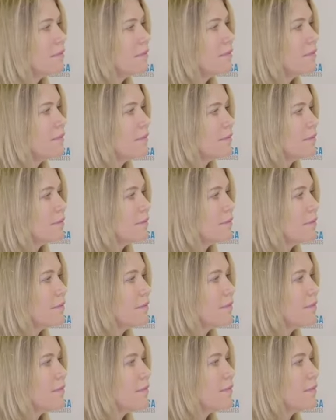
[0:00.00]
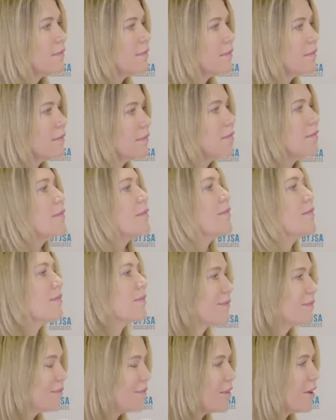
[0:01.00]

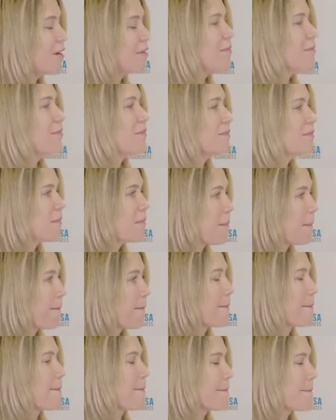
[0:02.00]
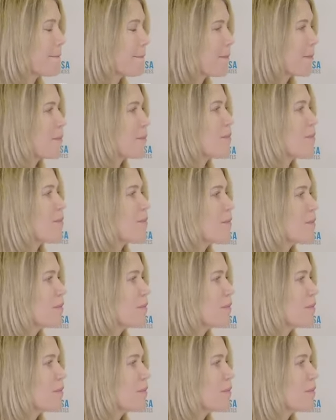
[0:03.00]
(not speaking)